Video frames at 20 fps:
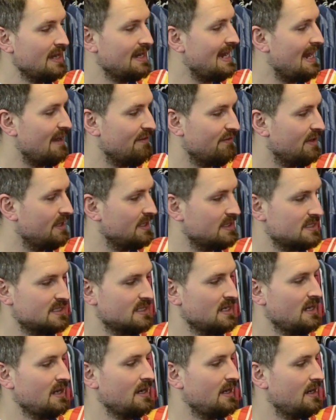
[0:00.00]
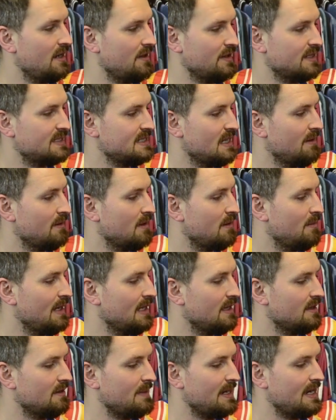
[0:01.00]
Davids, the team that
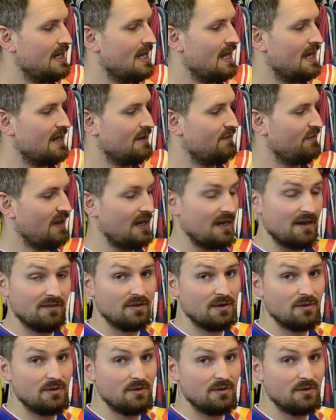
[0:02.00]
beat them in '95.